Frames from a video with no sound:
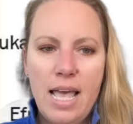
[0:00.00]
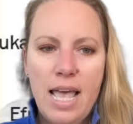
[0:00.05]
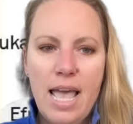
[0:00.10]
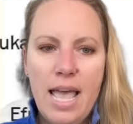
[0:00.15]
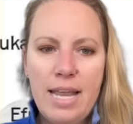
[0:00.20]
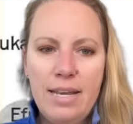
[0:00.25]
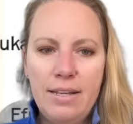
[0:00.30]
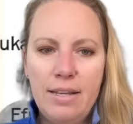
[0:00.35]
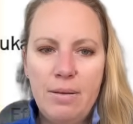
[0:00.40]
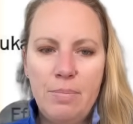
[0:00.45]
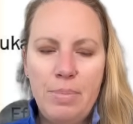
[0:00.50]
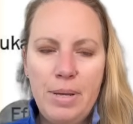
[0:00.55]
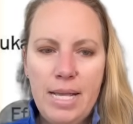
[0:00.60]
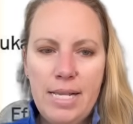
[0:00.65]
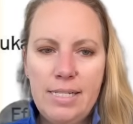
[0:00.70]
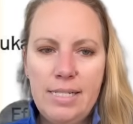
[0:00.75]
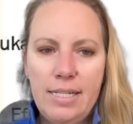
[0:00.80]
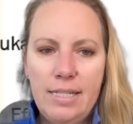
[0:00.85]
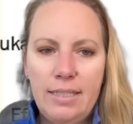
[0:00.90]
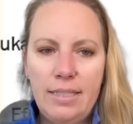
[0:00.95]
And
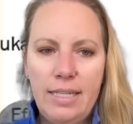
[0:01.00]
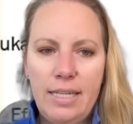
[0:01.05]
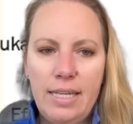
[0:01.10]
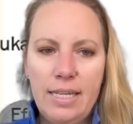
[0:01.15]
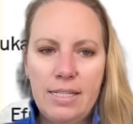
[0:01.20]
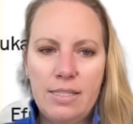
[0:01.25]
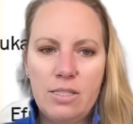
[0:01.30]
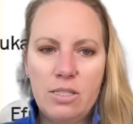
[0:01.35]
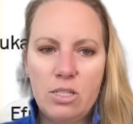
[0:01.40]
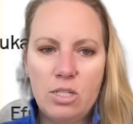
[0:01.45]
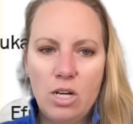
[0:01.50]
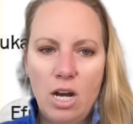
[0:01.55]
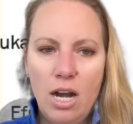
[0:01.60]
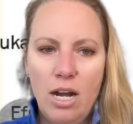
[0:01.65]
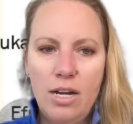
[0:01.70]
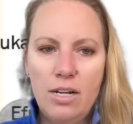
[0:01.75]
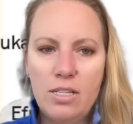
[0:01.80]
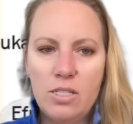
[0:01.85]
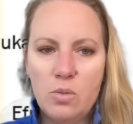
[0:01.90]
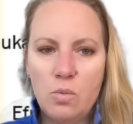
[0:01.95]
basically it
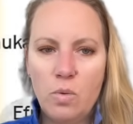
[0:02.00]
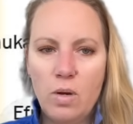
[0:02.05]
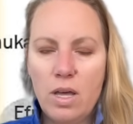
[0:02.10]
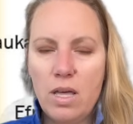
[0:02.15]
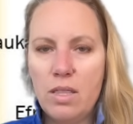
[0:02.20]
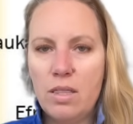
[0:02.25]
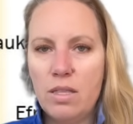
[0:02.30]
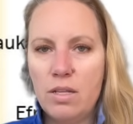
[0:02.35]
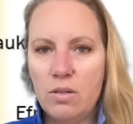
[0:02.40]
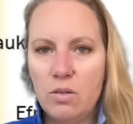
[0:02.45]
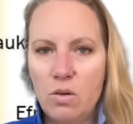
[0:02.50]
starts with